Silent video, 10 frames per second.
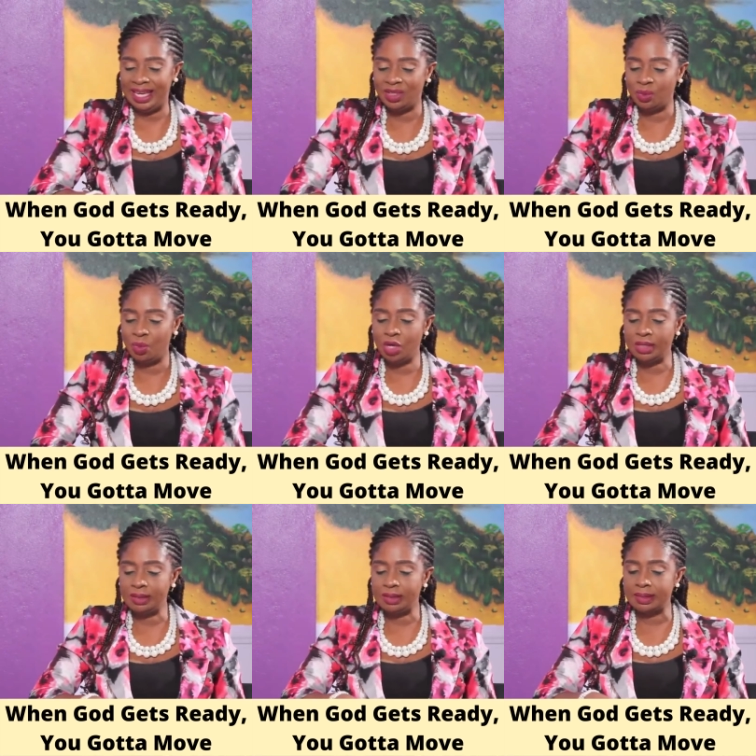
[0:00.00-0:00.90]
It
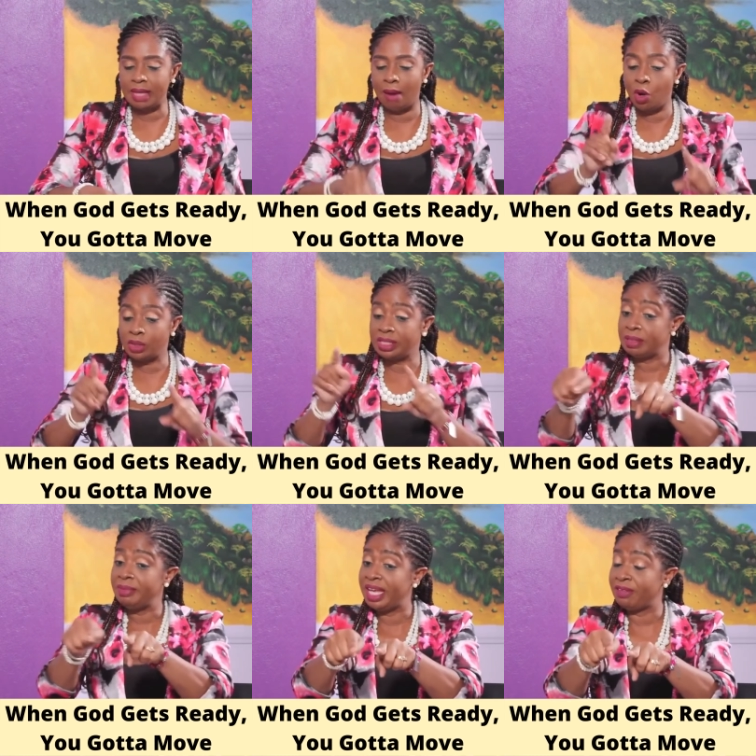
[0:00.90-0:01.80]
was about
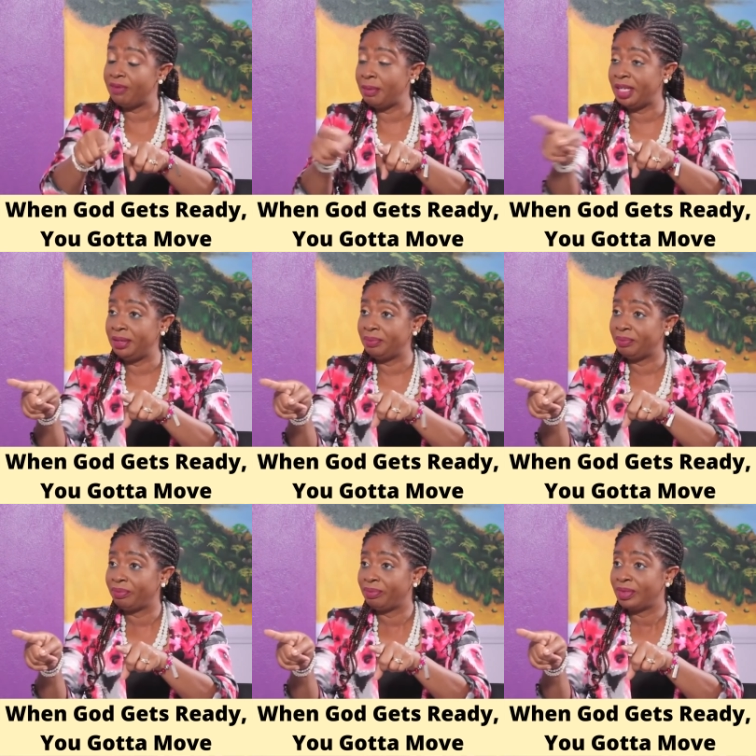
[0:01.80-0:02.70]
his immediate family.
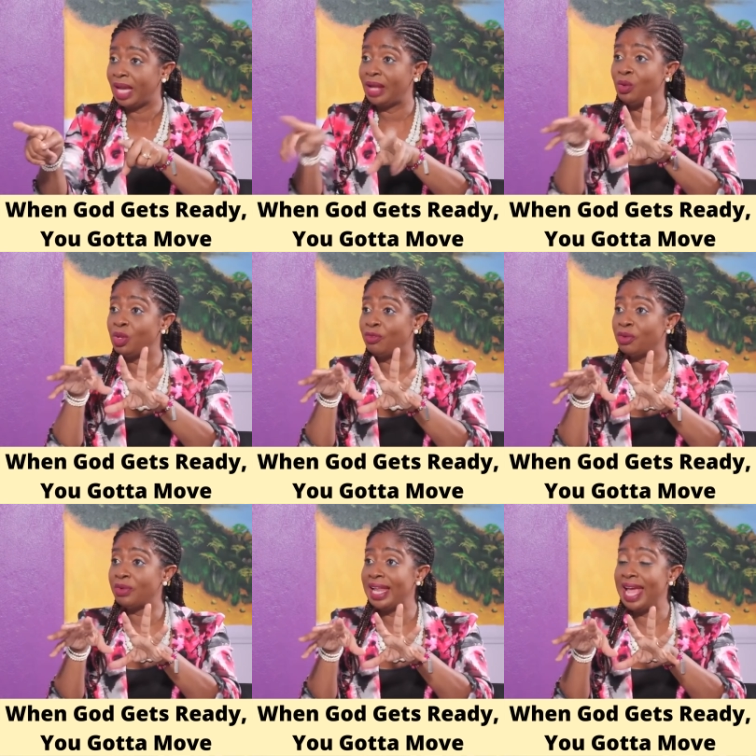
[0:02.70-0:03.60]
I don't know if
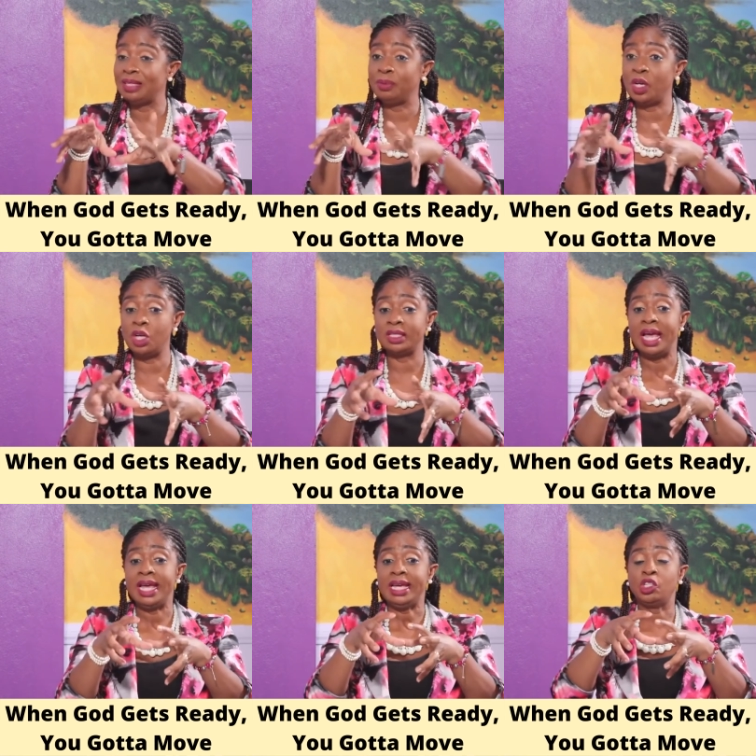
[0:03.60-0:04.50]
you realize, because
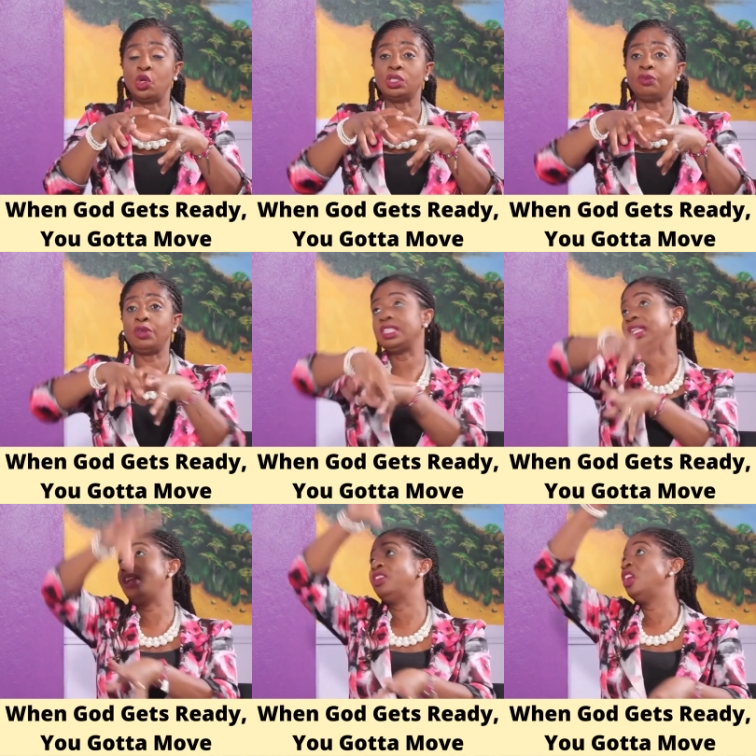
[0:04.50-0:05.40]
Joseph was
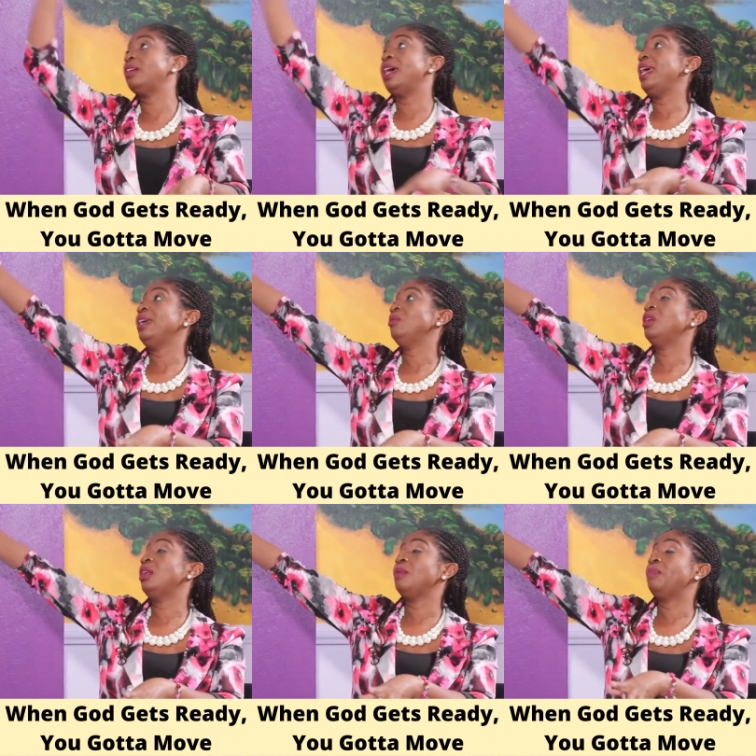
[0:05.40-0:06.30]
in
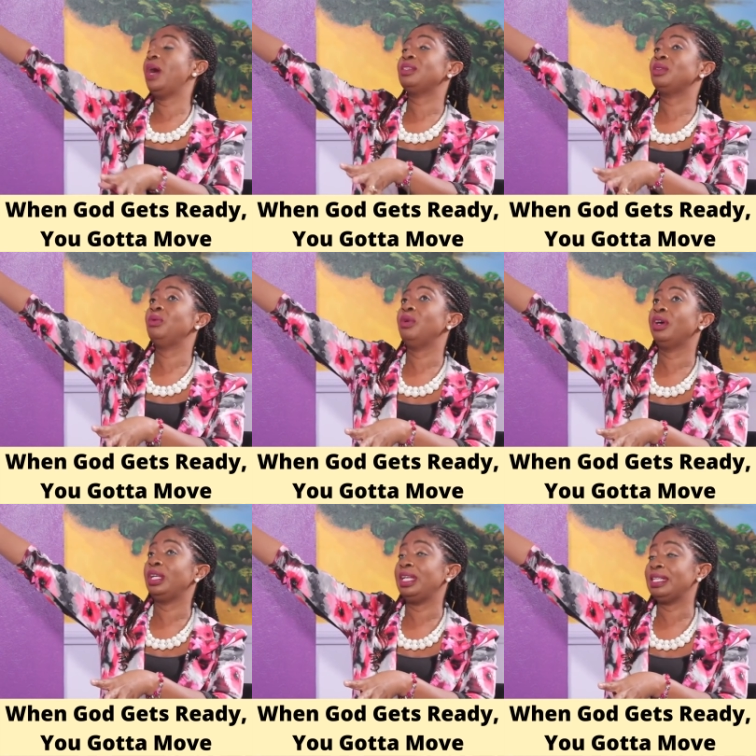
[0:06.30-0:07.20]
another part of the
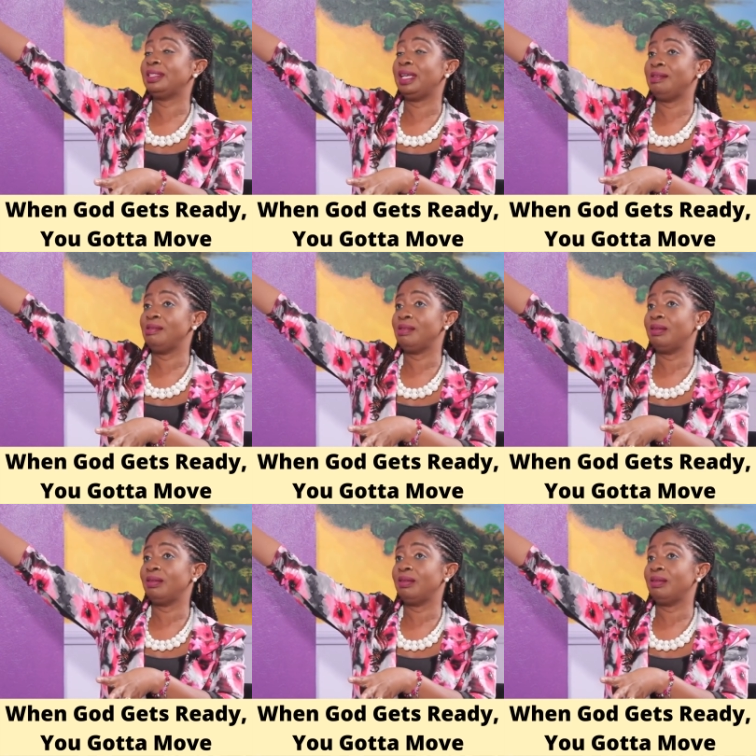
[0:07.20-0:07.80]
world, in a sense.